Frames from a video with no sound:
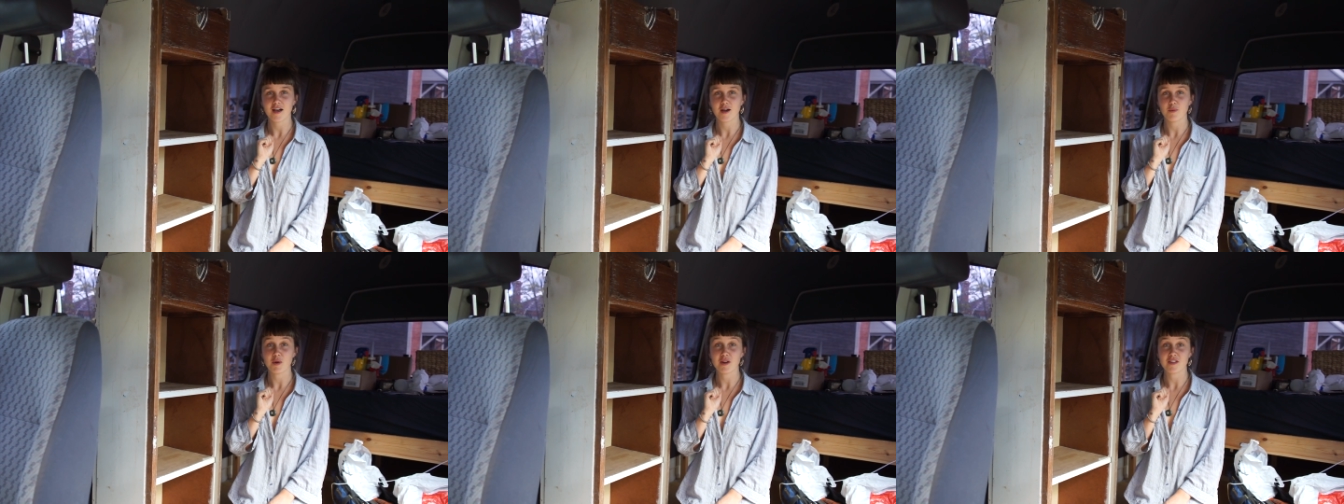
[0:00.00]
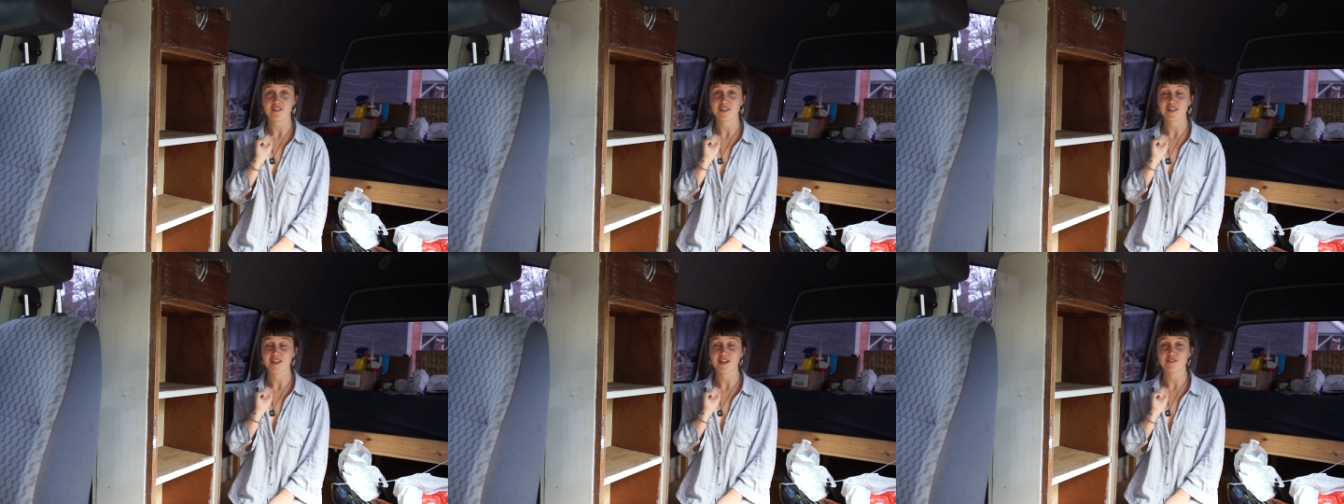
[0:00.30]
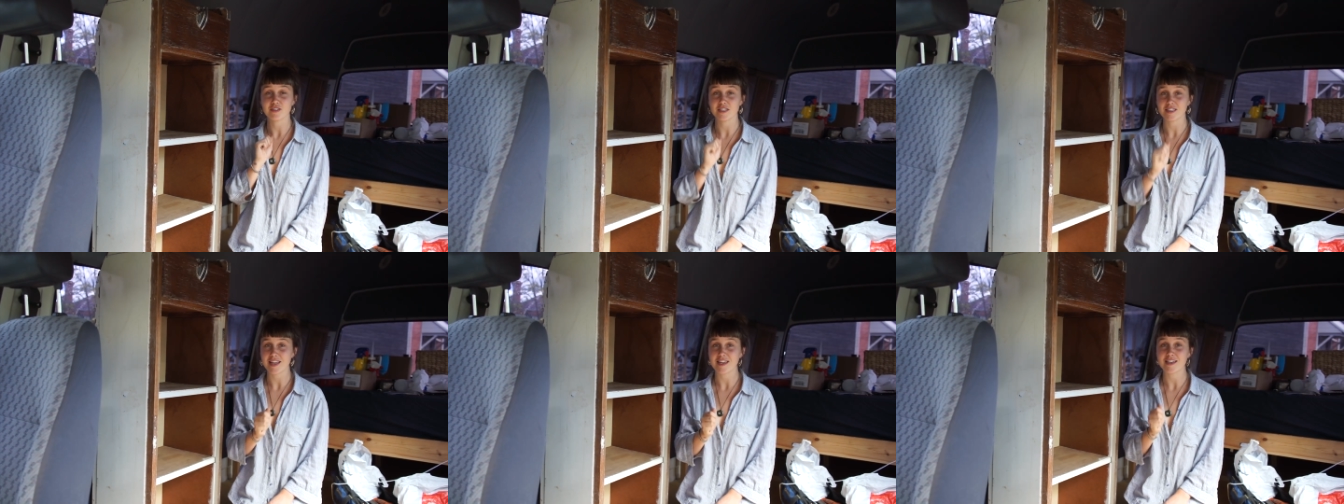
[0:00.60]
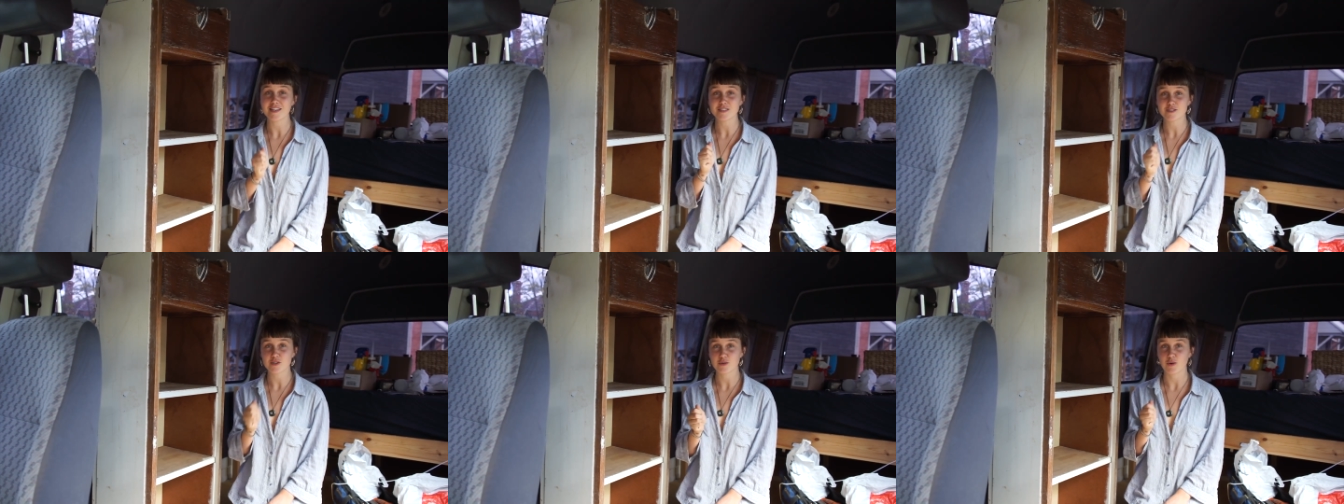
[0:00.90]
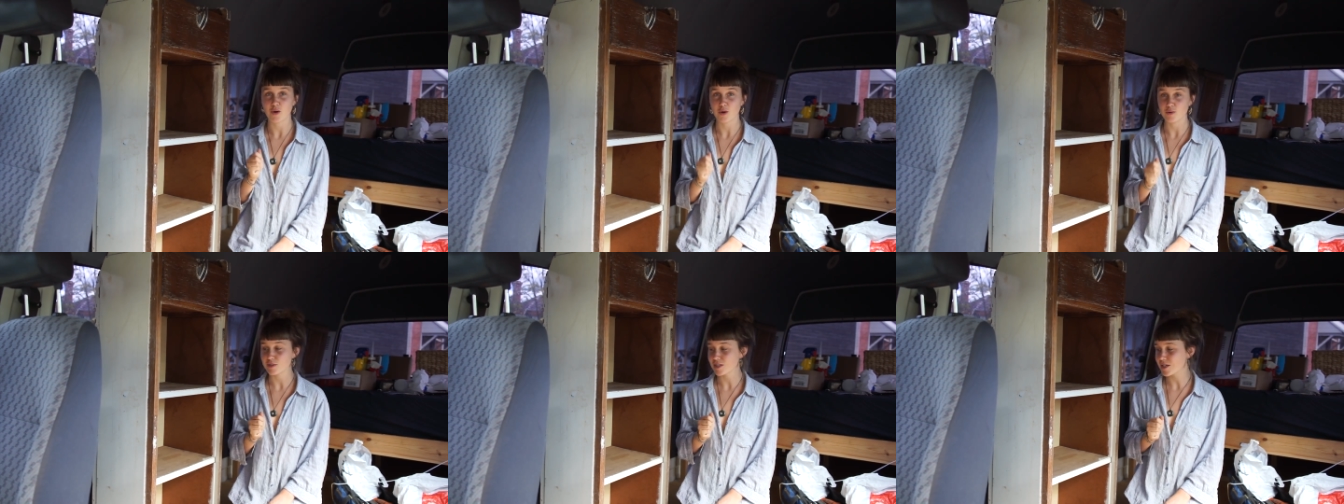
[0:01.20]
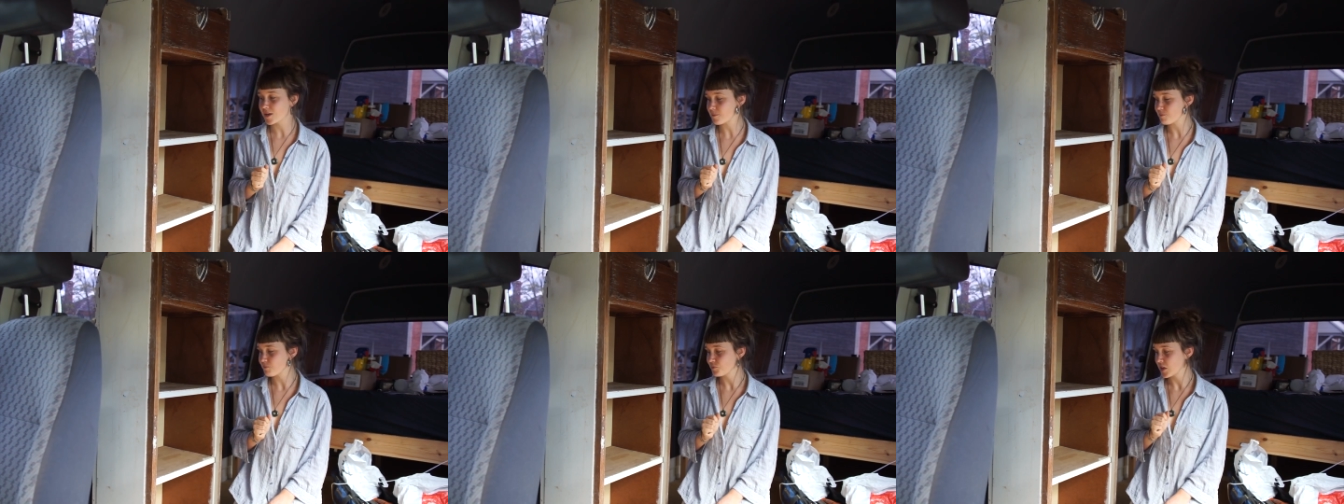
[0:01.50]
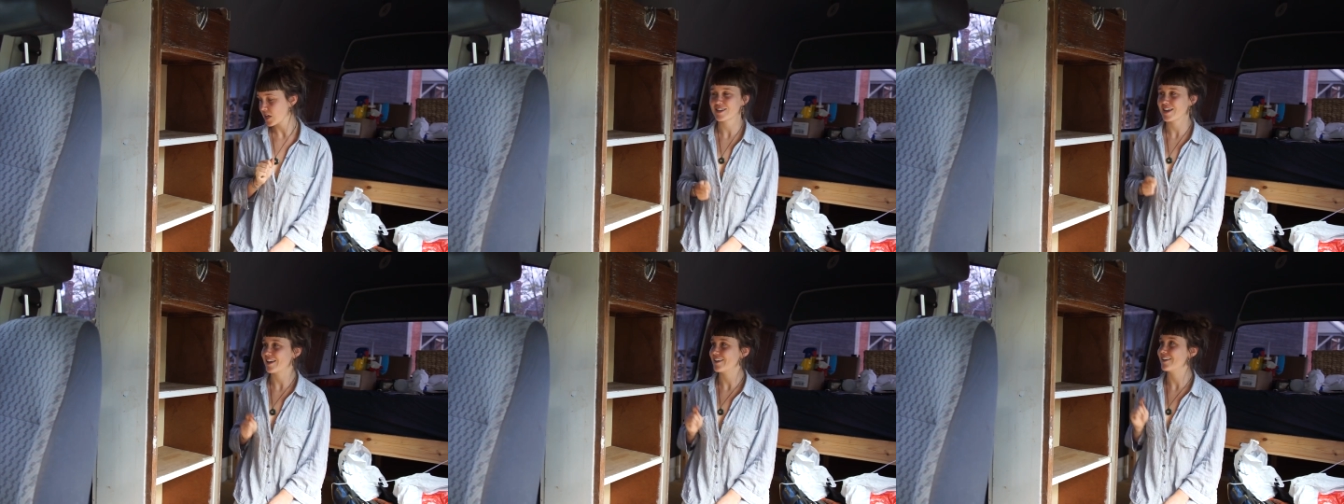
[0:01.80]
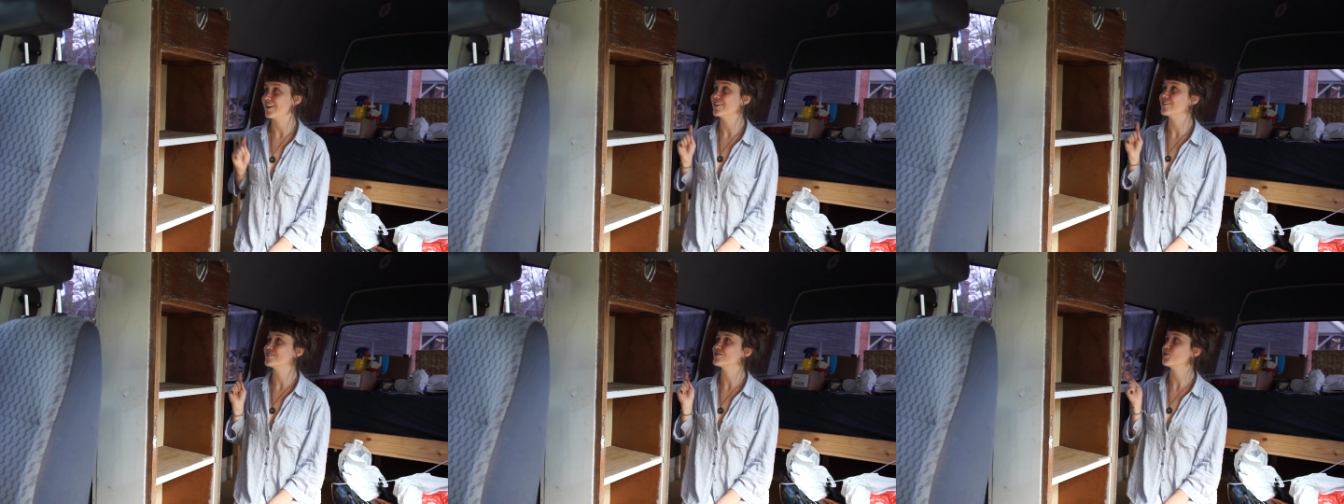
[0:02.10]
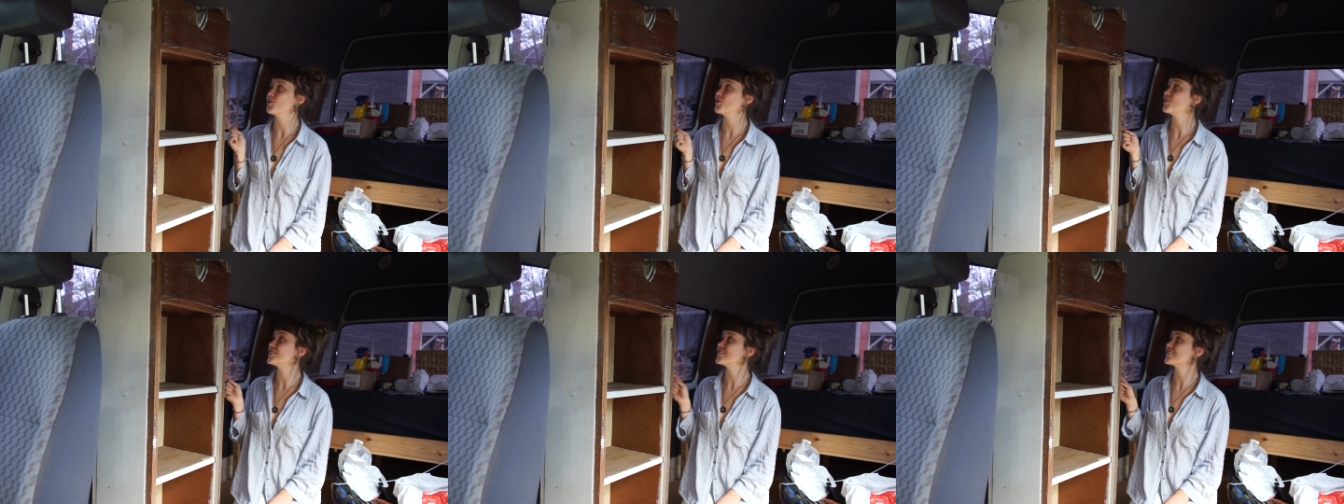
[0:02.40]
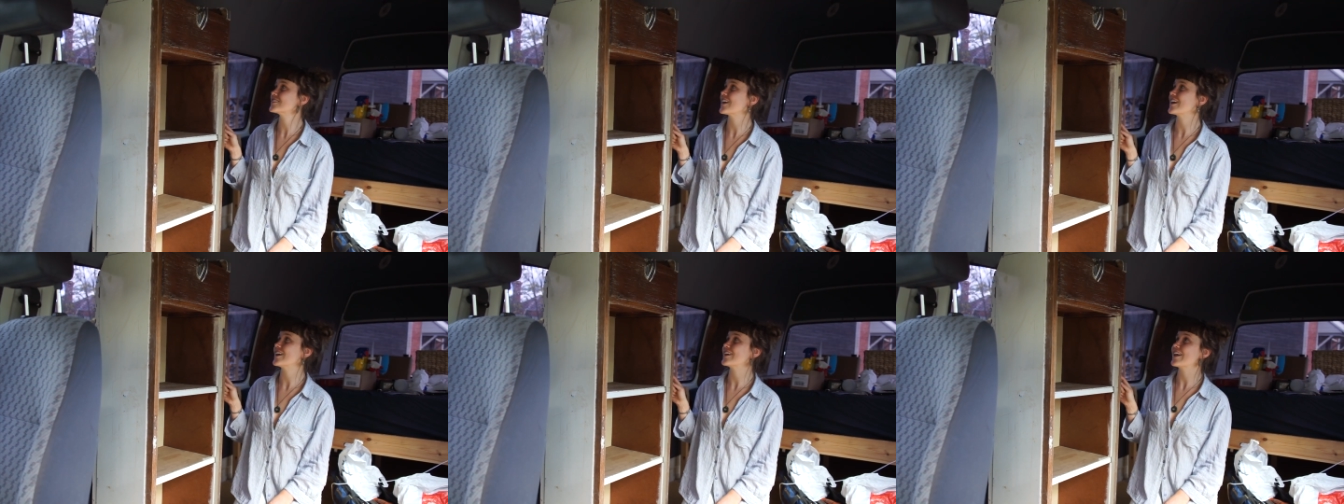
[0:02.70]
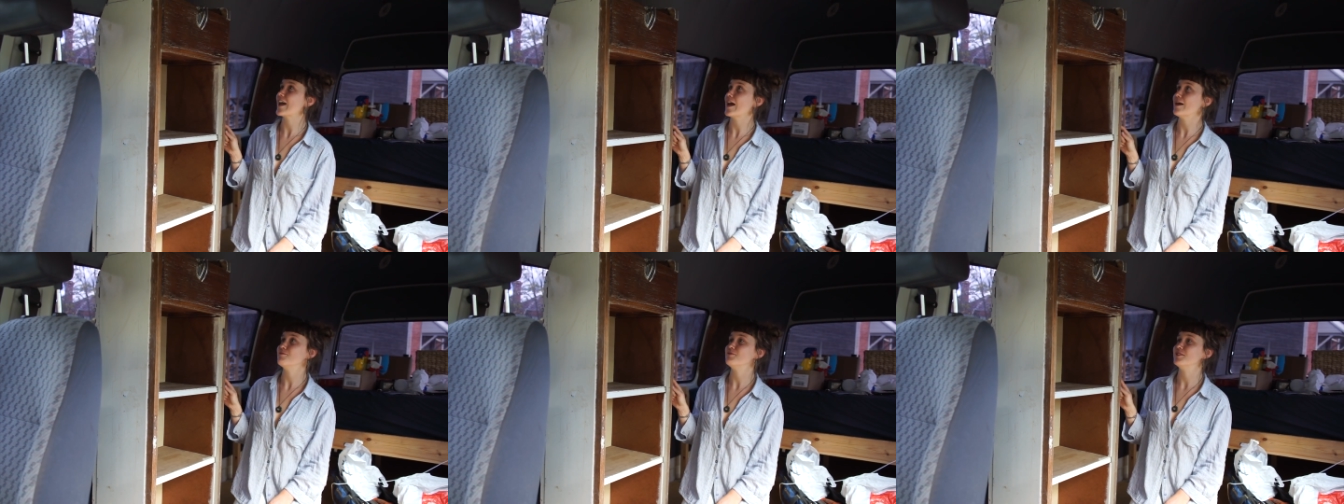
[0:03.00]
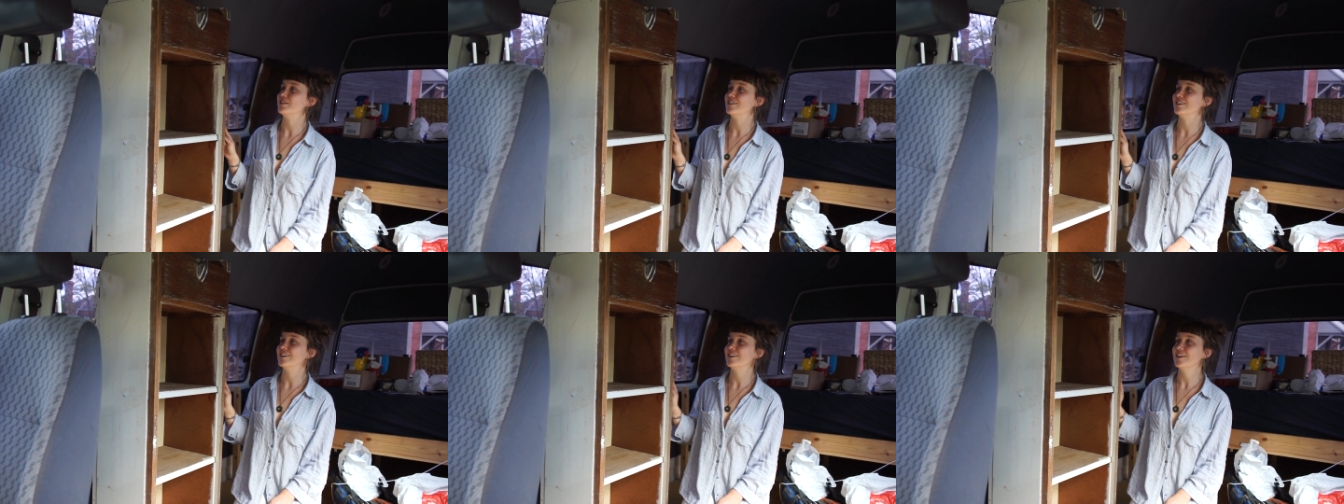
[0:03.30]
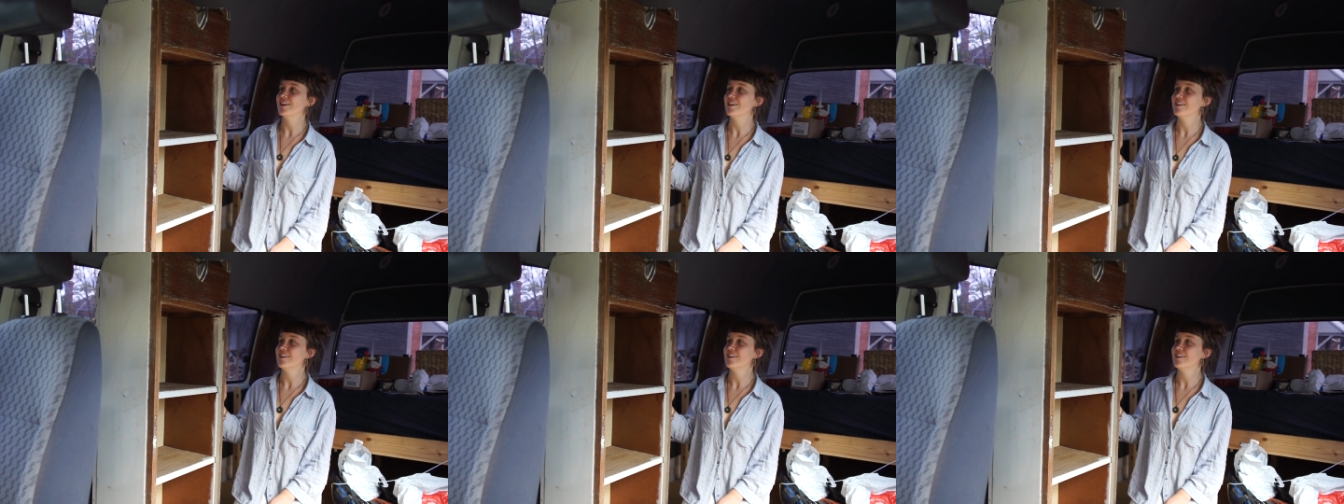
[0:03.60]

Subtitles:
one of the lovely ladies who owns it, and I saw this like cabinet